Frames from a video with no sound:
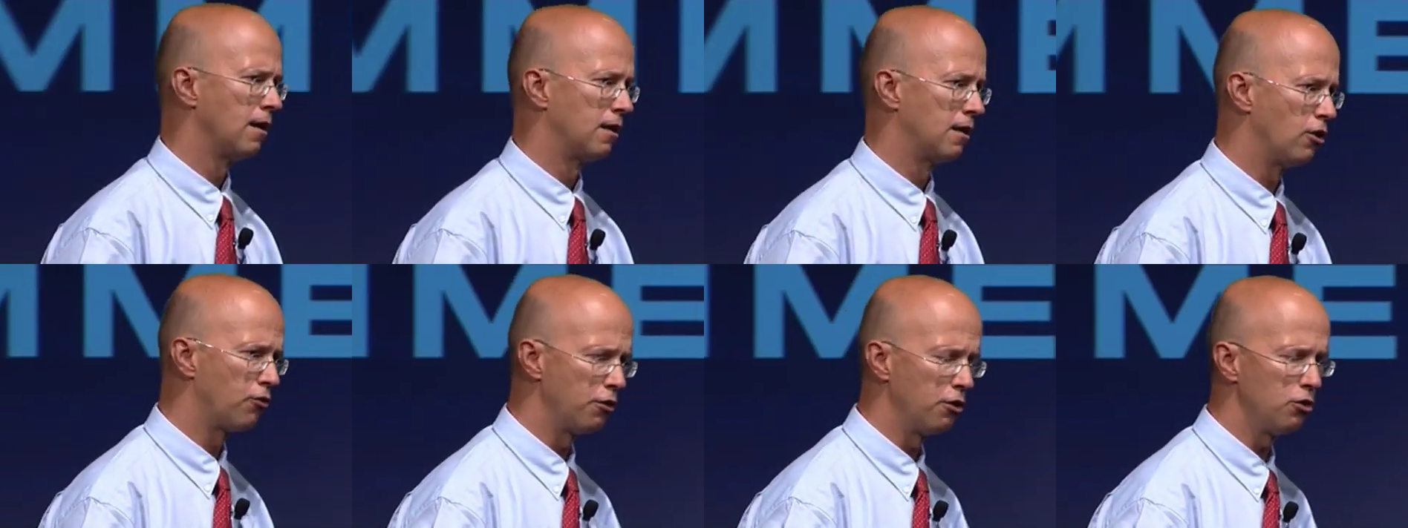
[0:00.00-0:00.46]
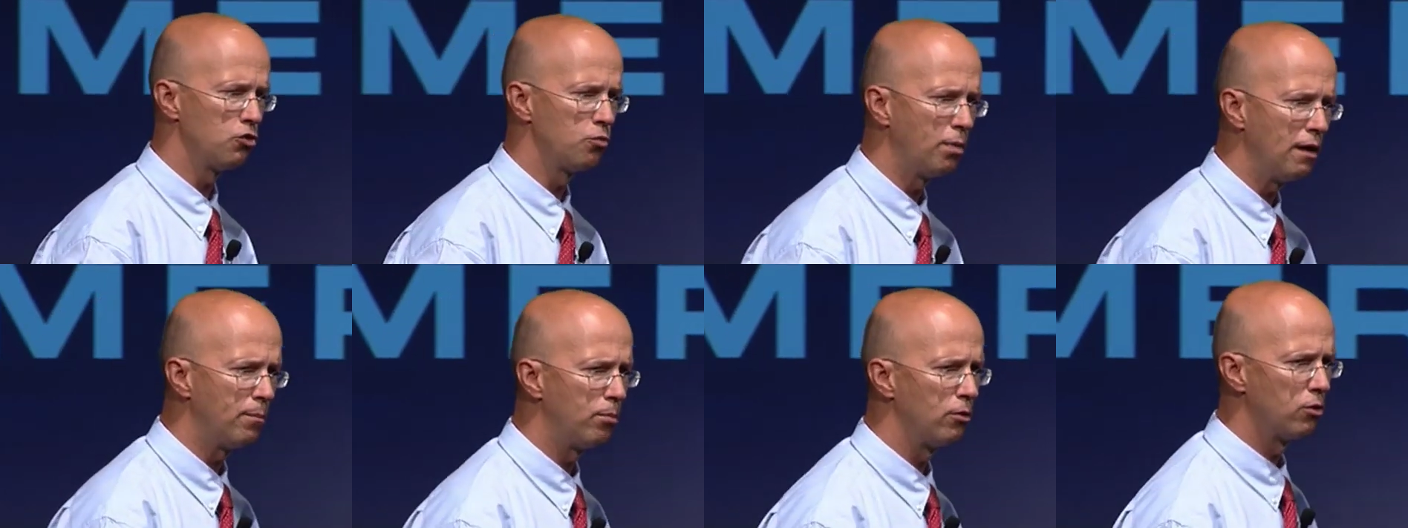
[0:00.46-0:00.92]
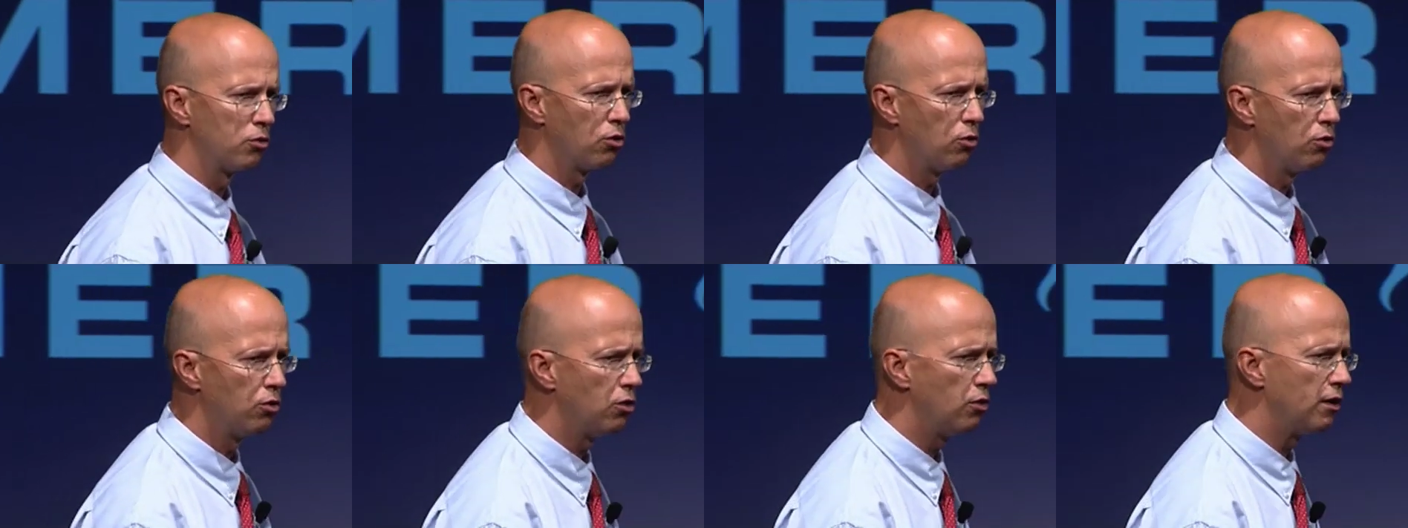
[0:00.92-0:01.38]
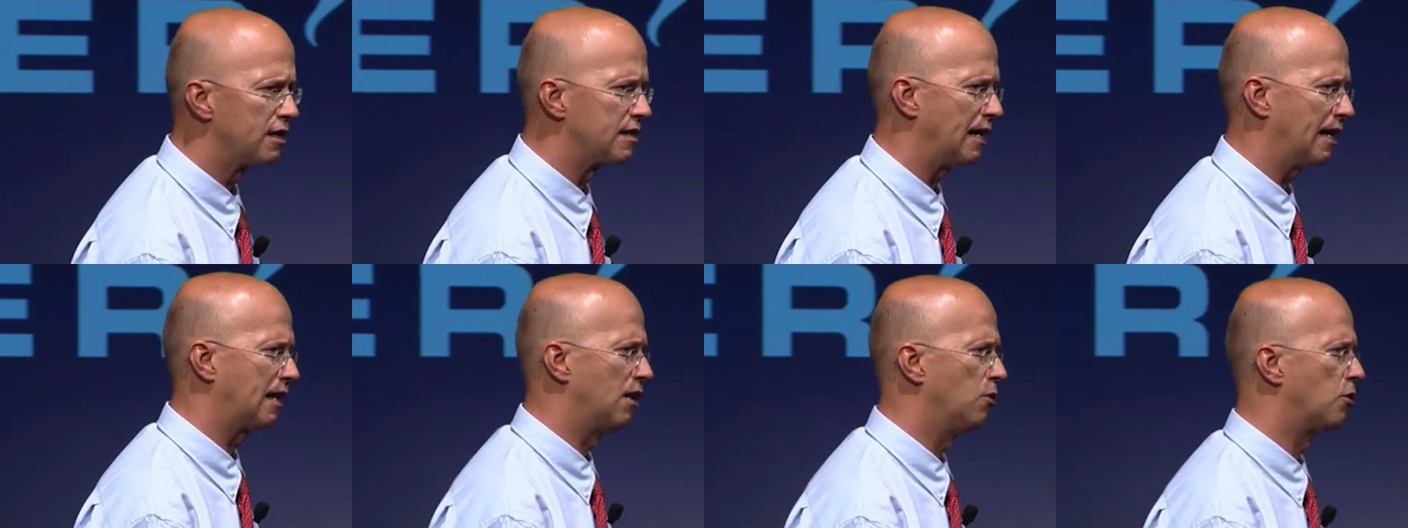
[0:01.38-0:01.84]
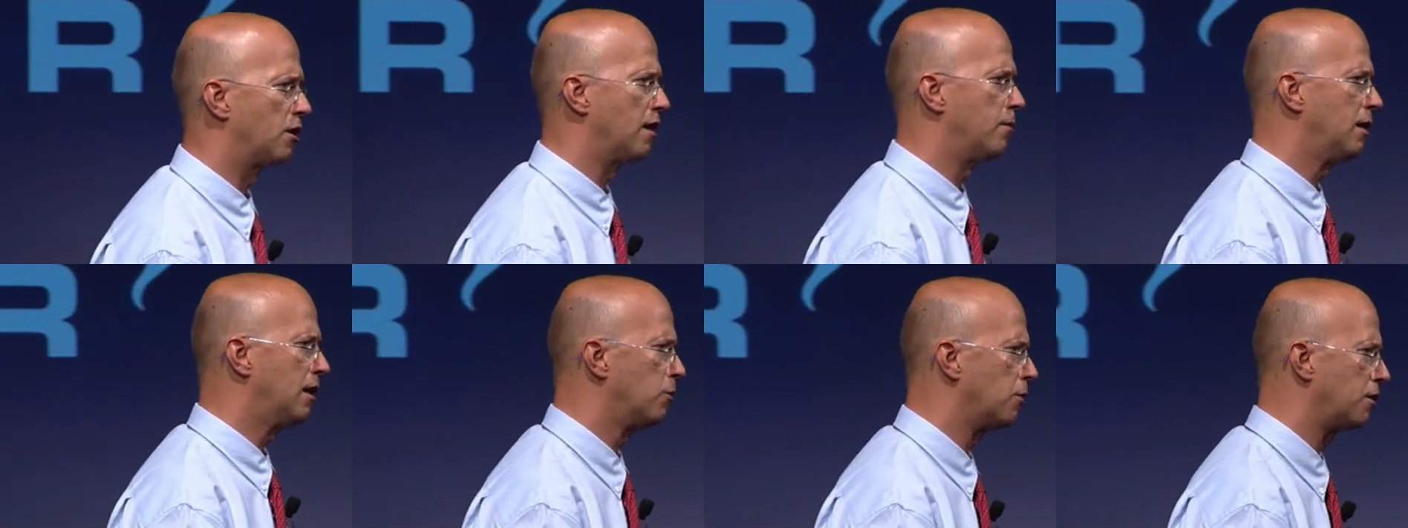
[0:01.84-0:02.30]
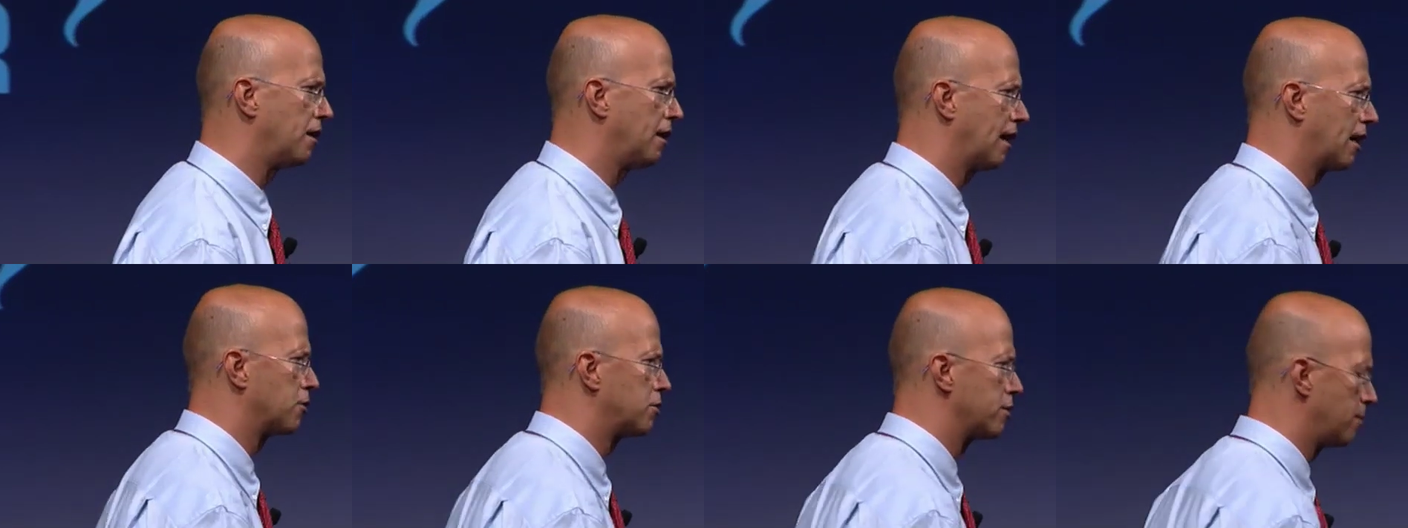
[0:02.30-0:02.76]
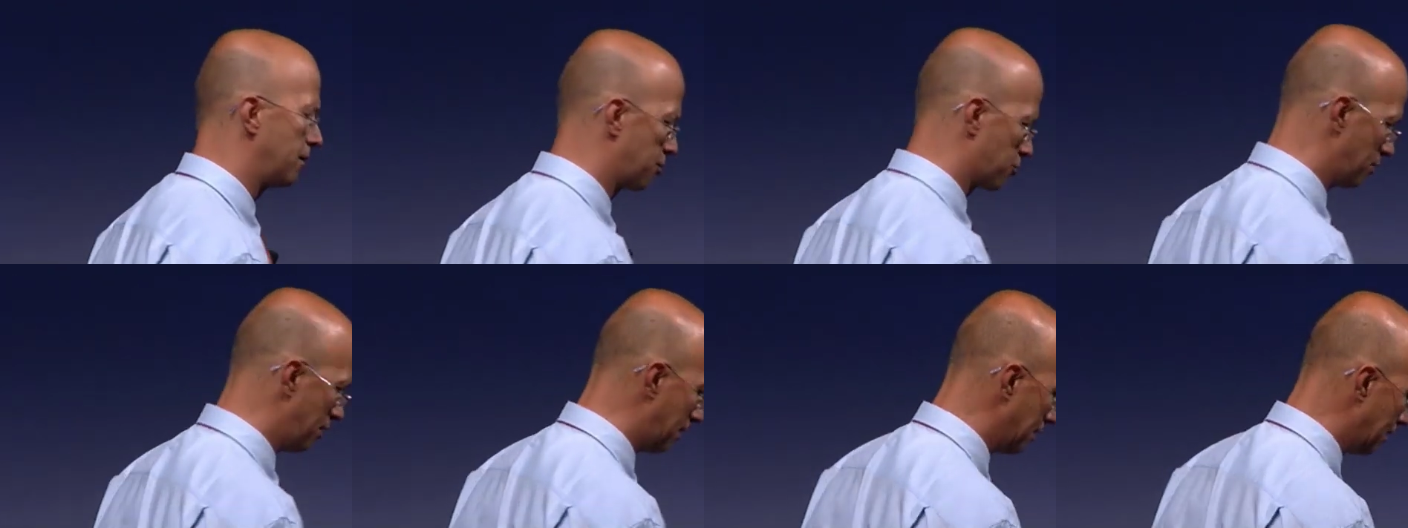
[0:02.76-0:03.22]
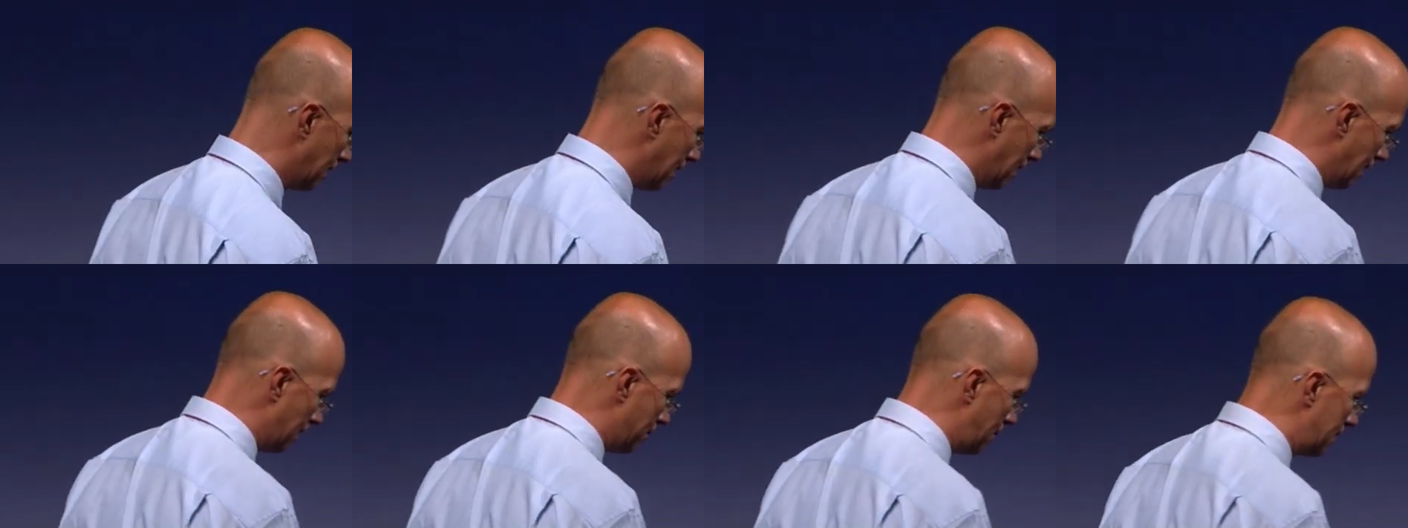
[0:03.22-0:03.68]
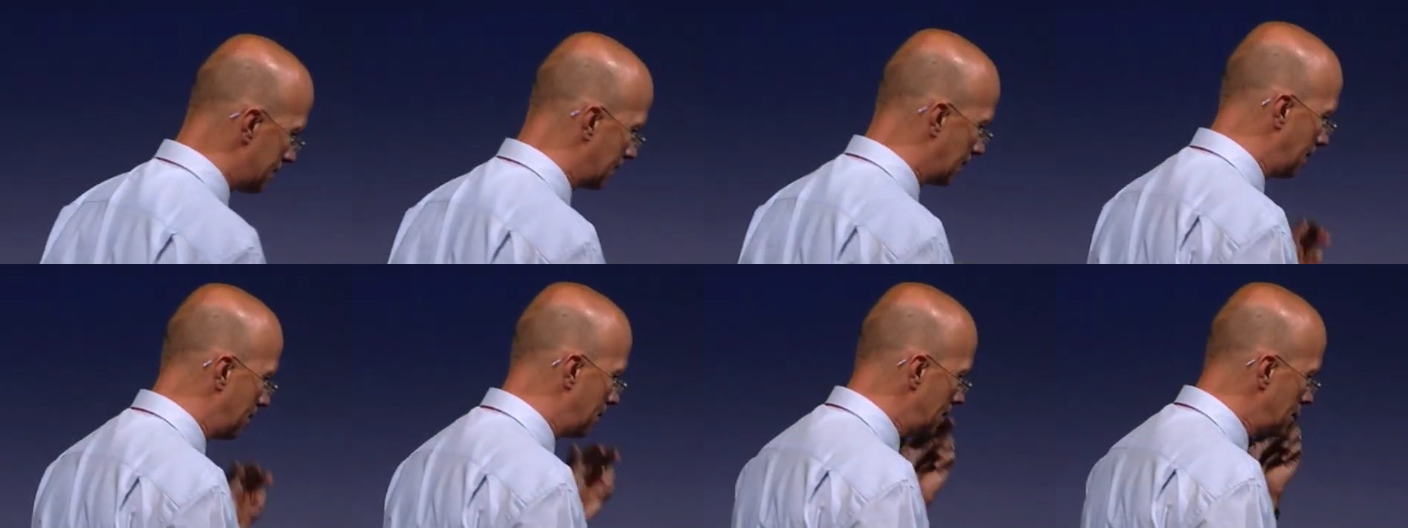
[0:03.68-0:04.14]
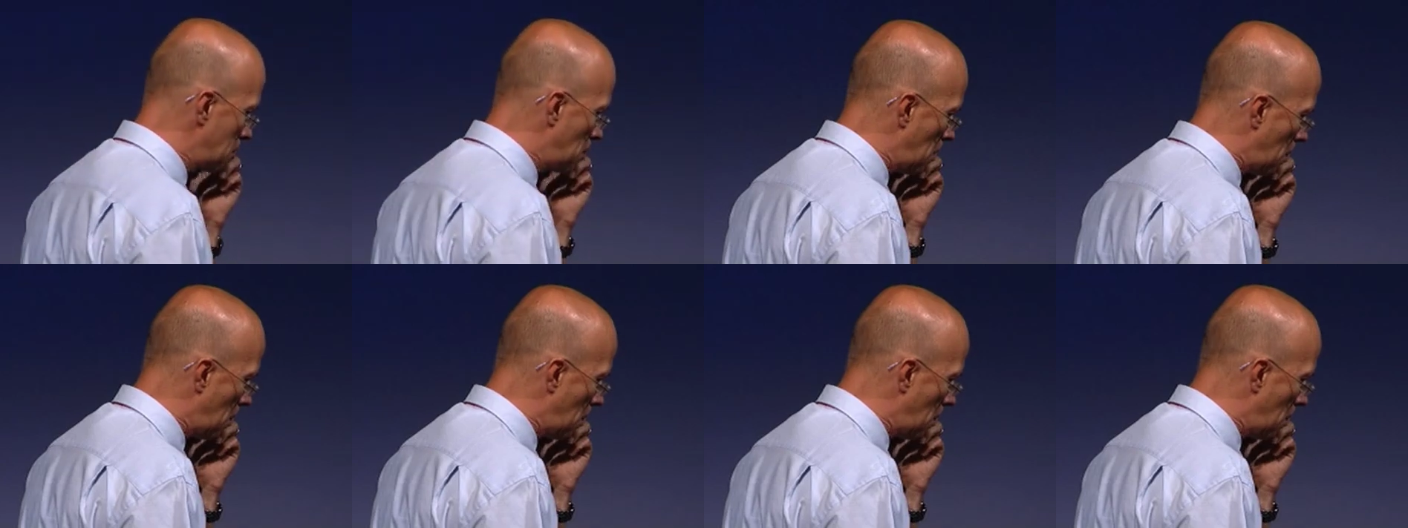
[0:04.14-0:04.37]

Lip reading: Now, for those people who don't know exactly what I mean with inequitably treated, basically means